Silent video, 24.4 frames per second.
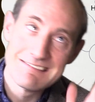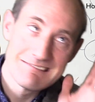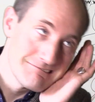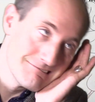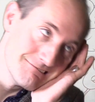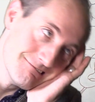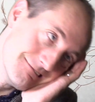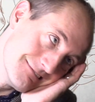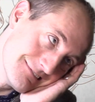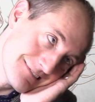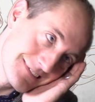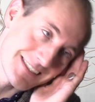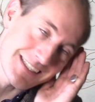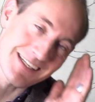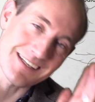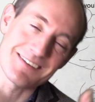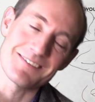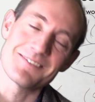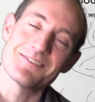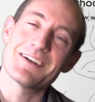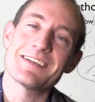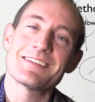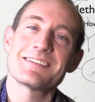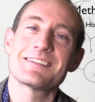mm. you know,
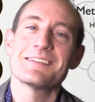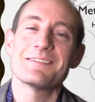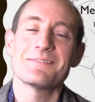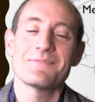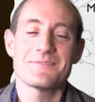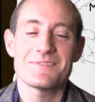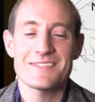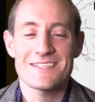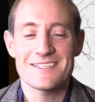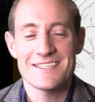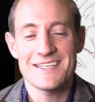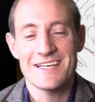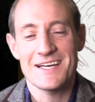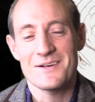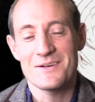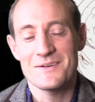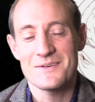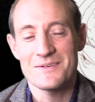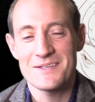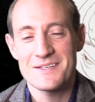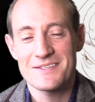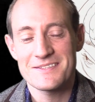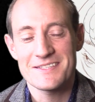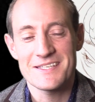rest them, see how,
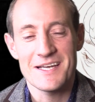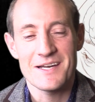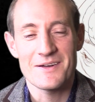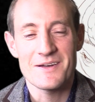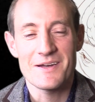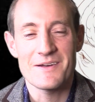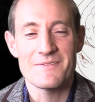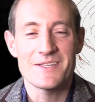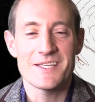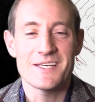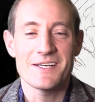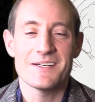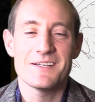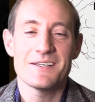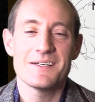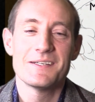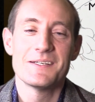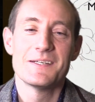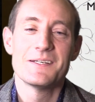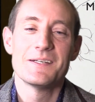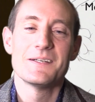see how heavy they are.